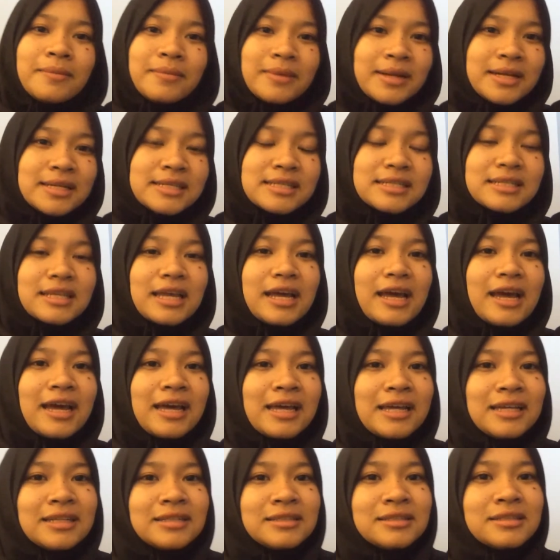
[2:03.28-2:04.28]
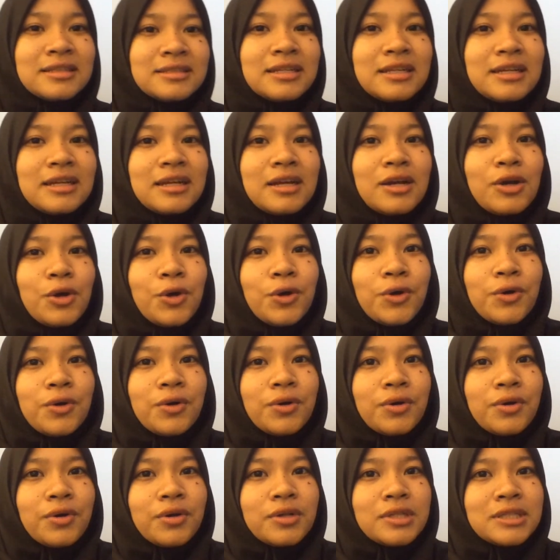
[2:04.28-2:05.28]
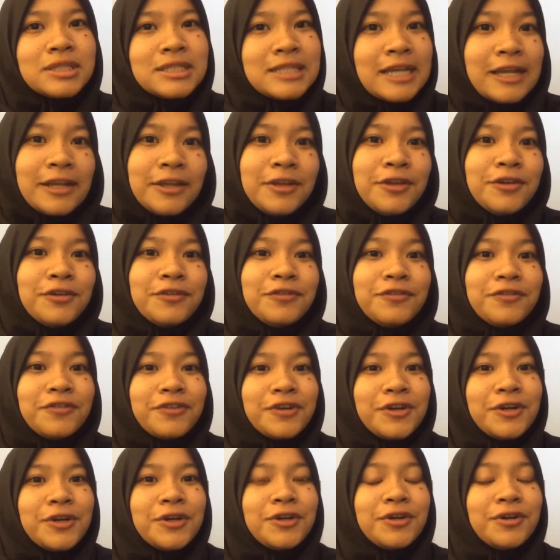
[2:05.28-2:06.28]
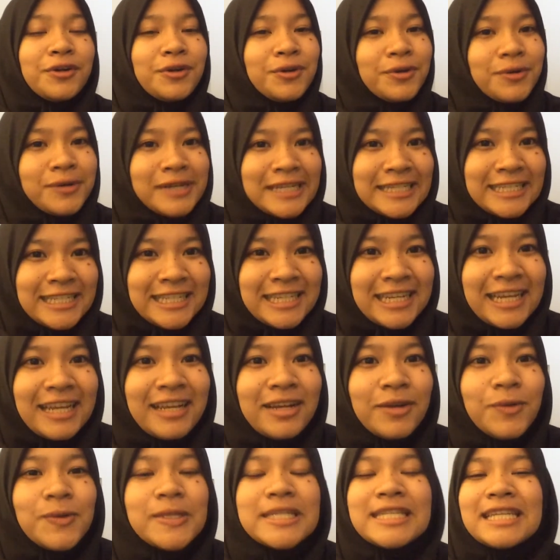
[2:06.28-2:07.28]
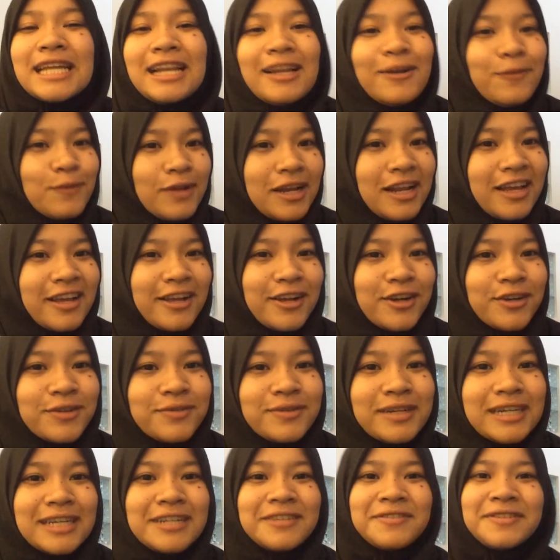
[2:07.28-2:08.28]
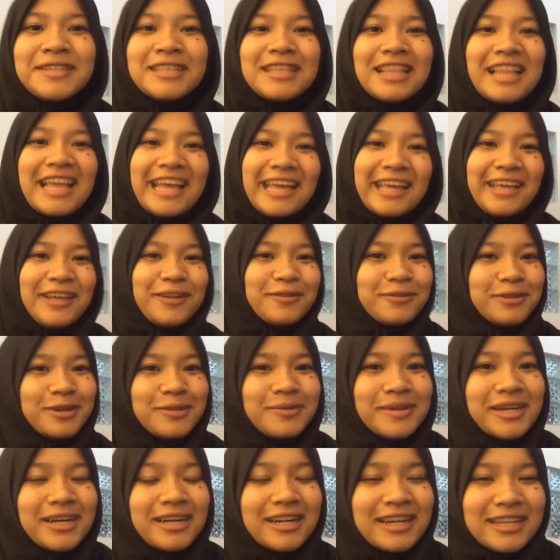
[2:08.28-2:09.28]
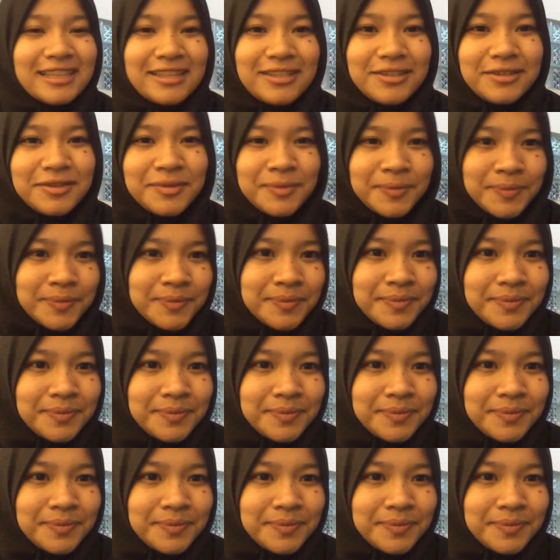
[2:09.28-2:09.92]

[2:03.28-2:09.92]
mask, and thank you for watching. Wassalamualaikum warahmatullahi wabarakatuh.